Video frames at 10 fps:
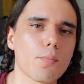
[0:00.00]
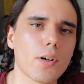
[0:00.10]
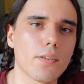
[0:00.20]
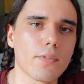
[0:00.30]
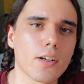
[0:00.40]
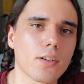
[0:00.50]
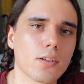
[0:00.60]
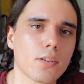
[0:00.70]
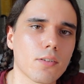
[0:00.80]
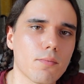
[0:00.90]
But
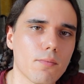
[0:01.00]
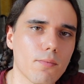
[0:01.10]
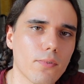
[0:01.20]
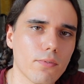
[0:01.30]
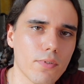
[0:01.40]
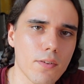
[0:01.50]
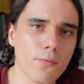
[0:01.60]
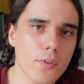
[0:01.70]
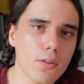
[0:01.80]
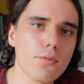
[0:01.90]
the
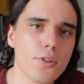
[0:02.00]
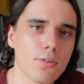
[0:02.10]
fills